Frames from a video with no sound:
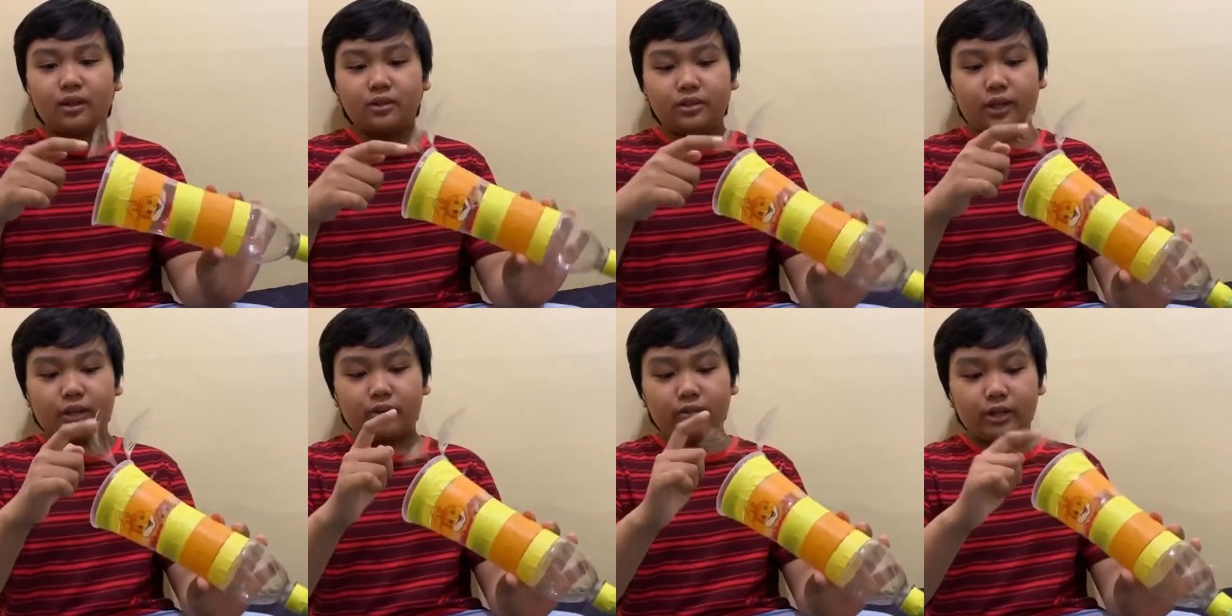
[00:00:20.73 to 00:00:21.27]

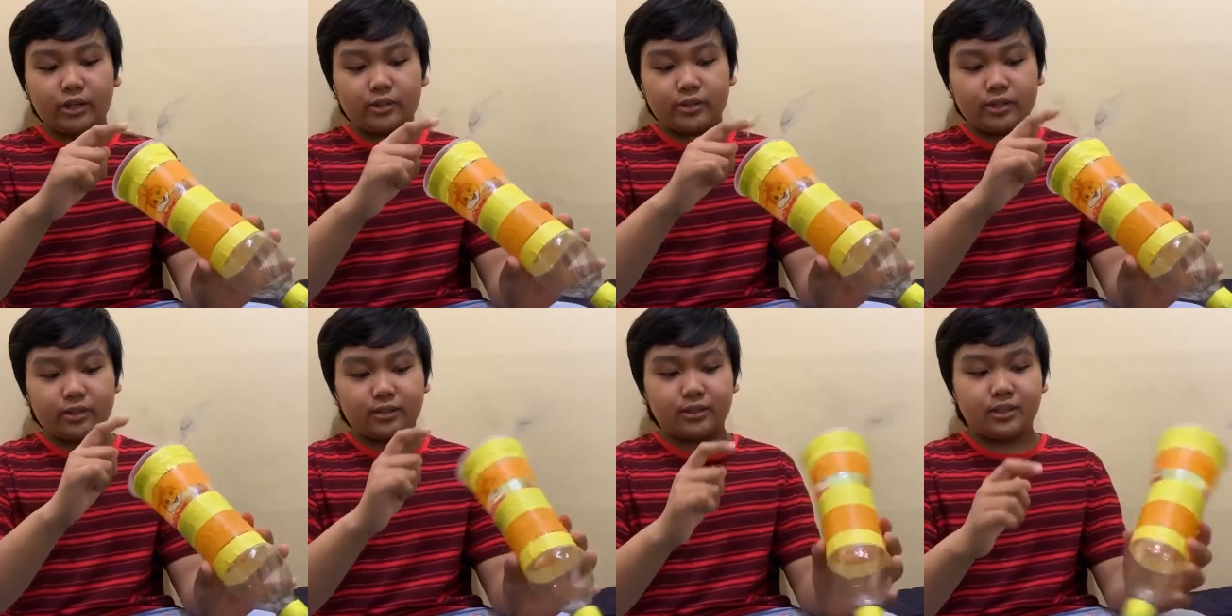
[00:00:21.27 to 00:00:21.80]

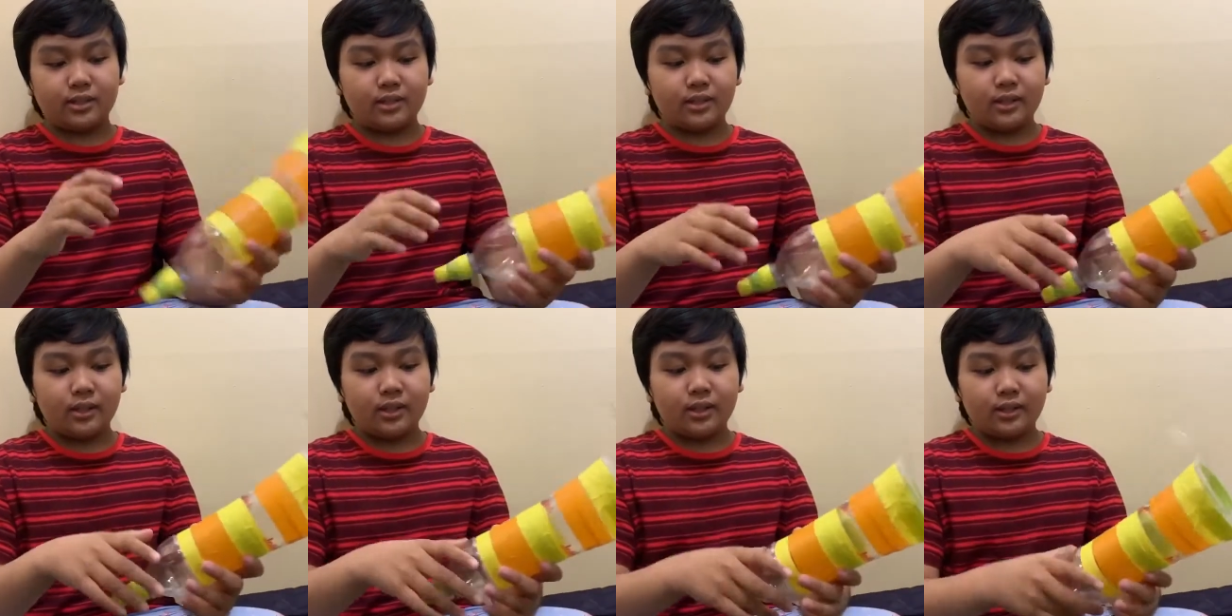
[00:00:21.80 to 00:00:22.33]
decorations,
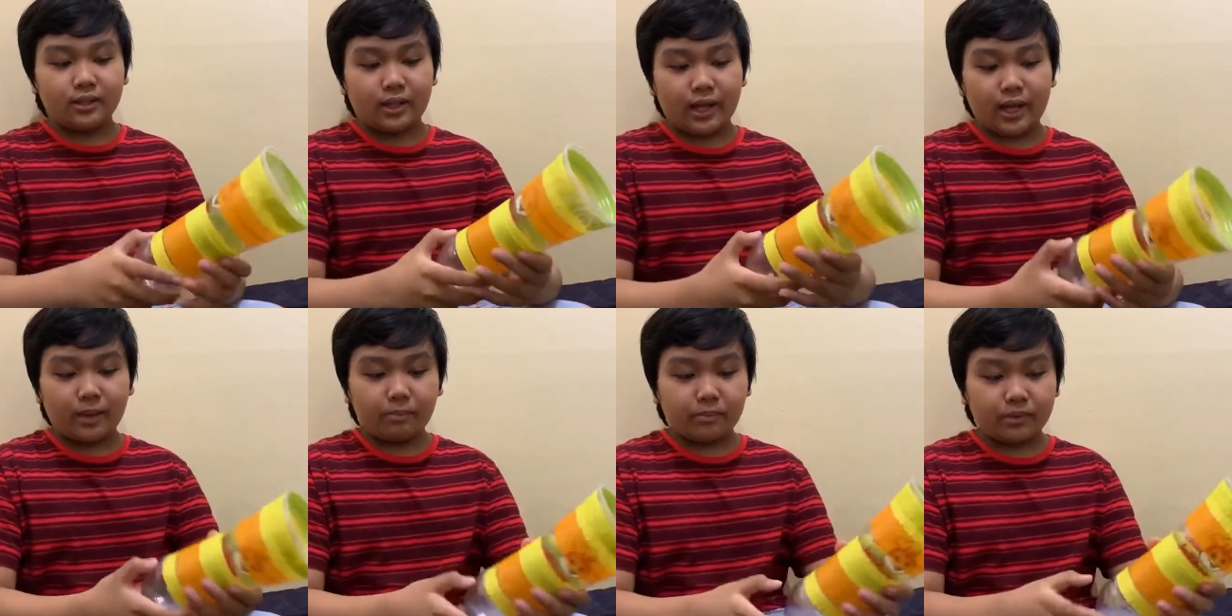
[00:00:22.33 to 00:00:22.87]

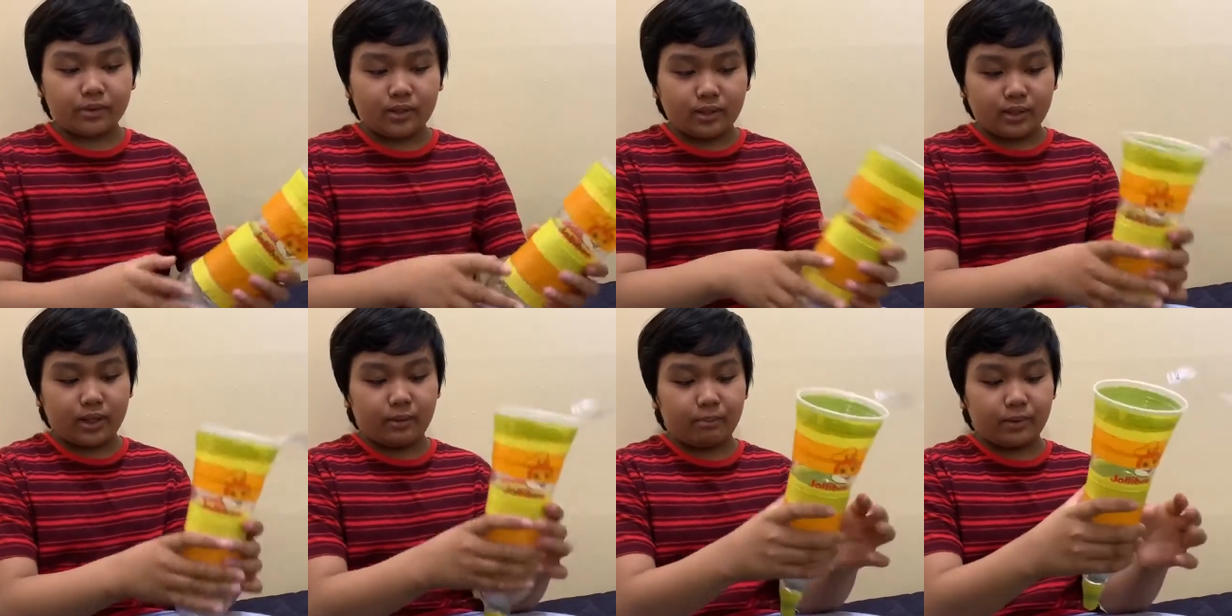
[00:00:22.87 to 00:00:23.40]
tape to
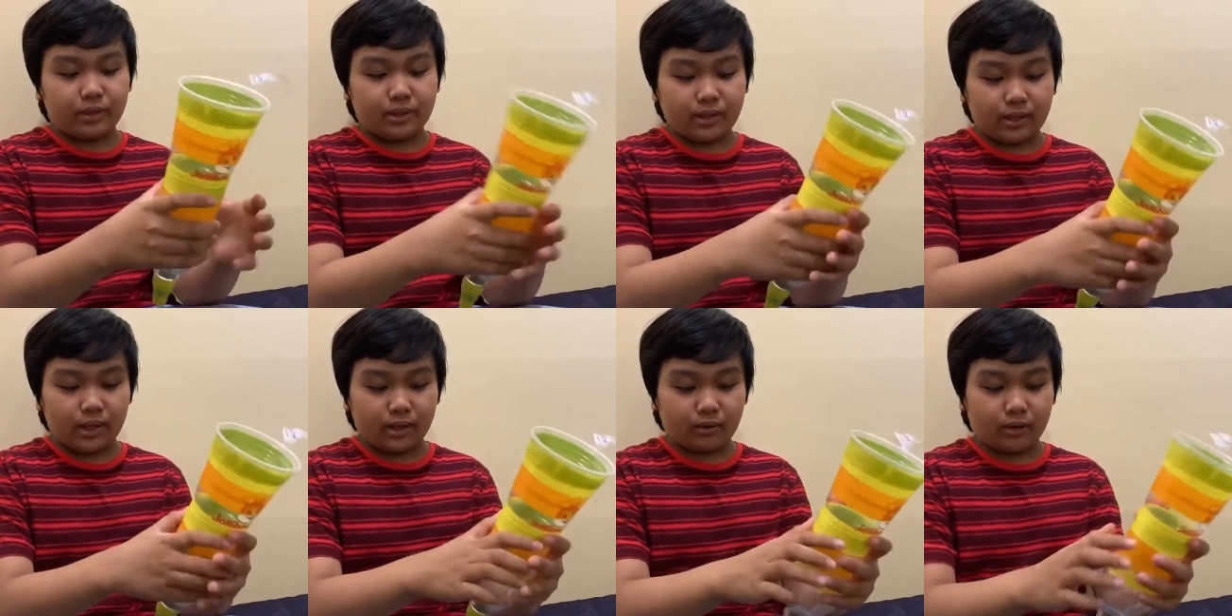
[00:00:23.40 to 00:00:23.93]
keep it
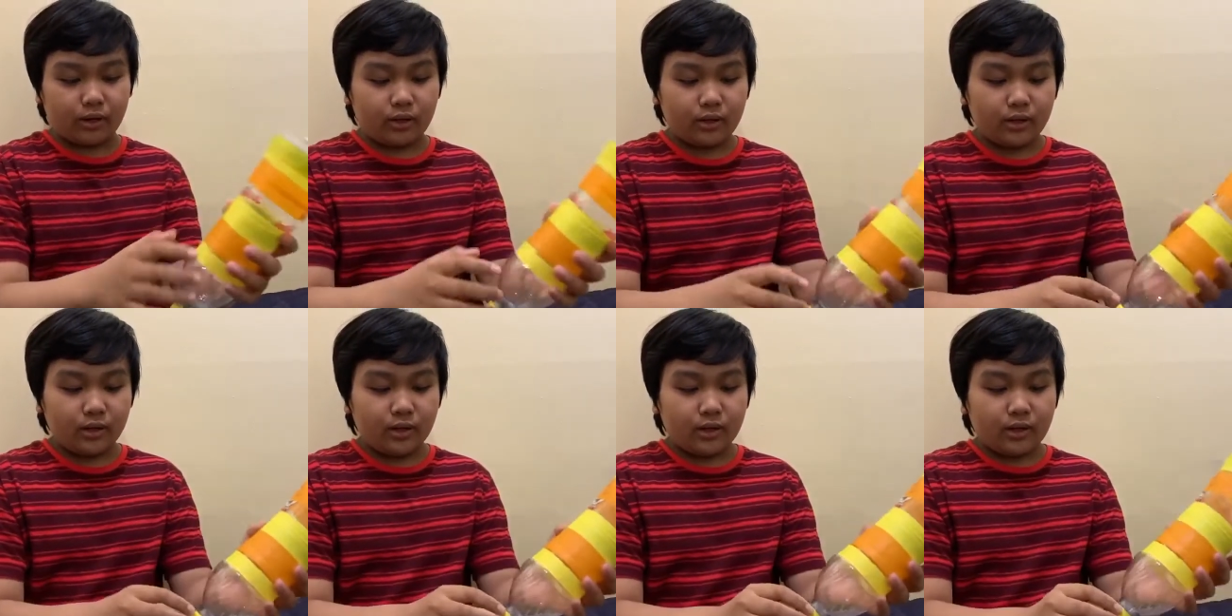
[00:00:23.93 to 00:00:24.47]
together,
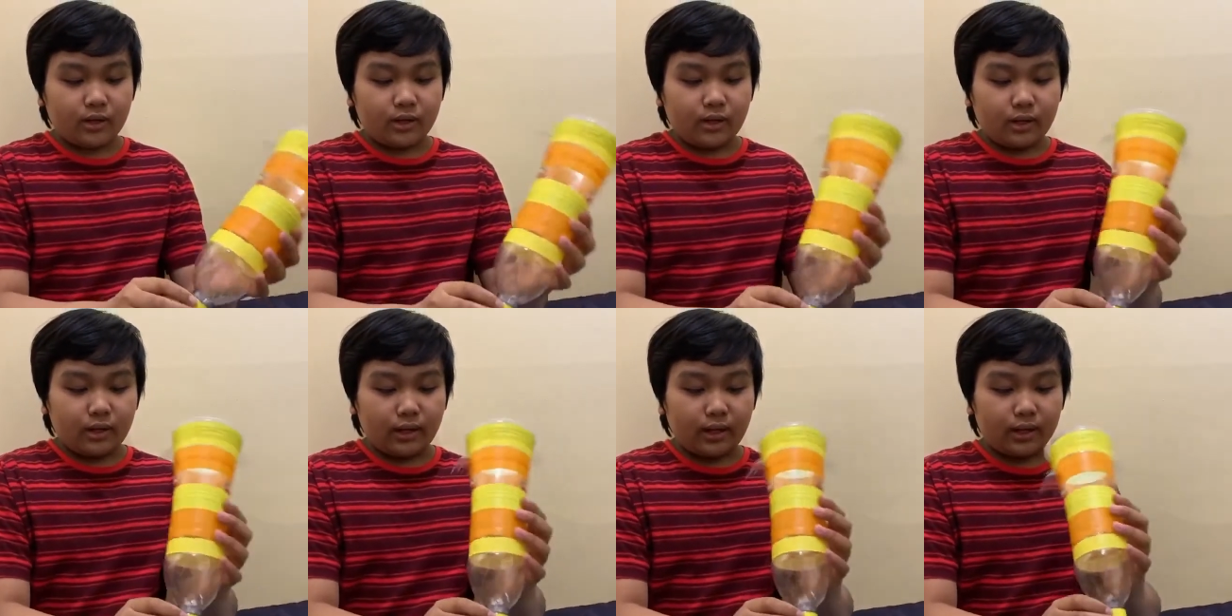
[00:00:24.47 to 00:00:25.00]

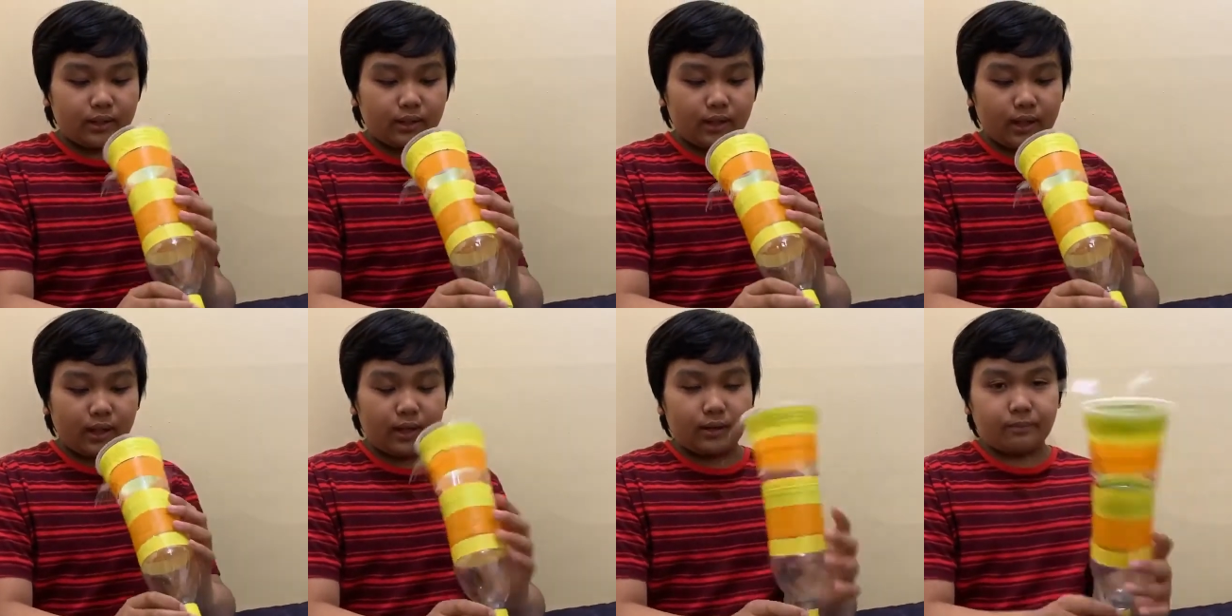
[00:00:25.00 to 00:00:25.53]
and
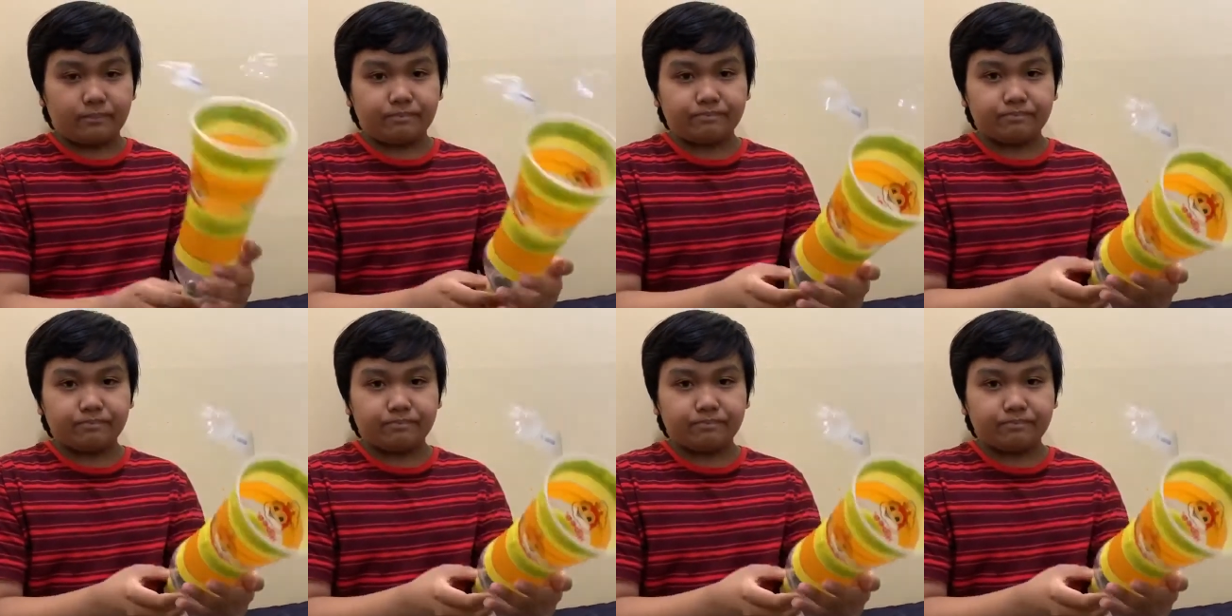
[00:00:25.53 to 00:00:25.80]
then